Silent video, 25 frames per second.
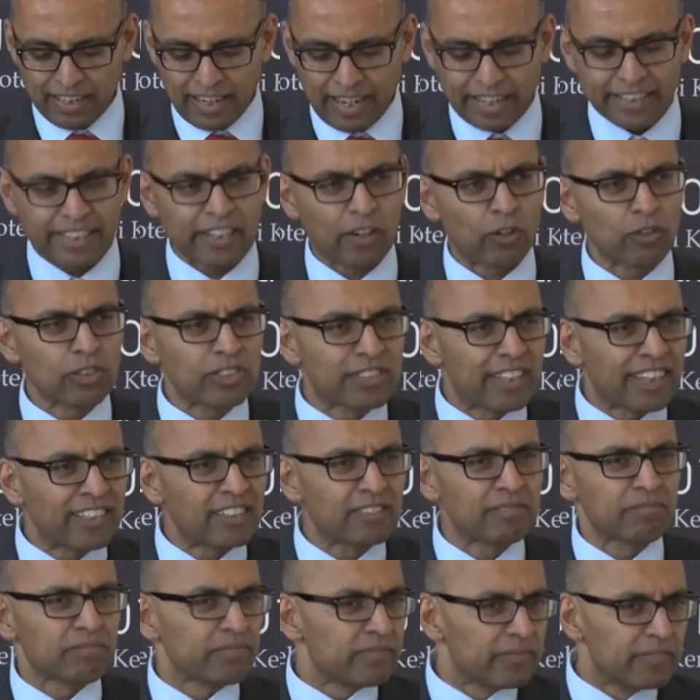and
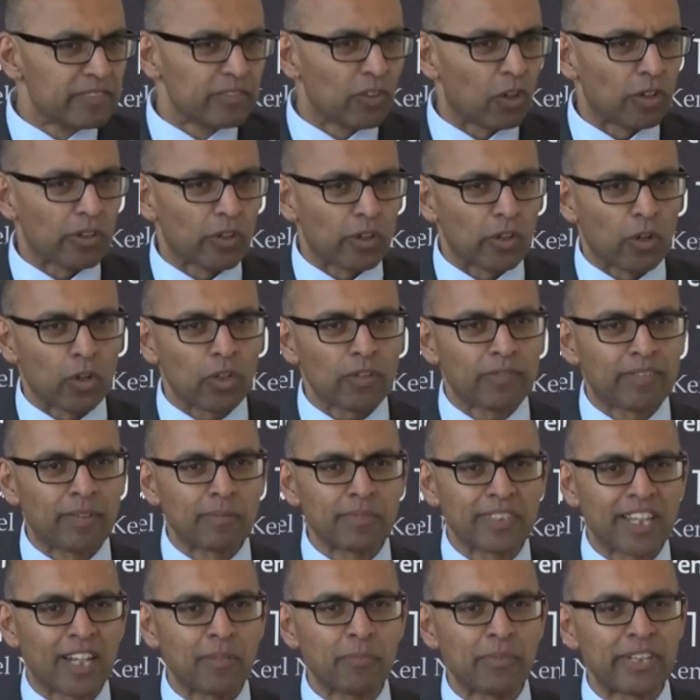all of
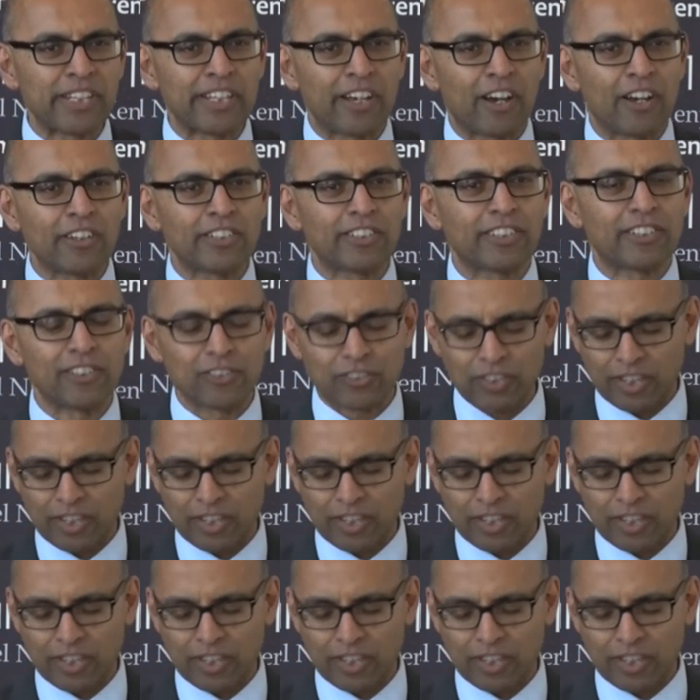them sent me the article.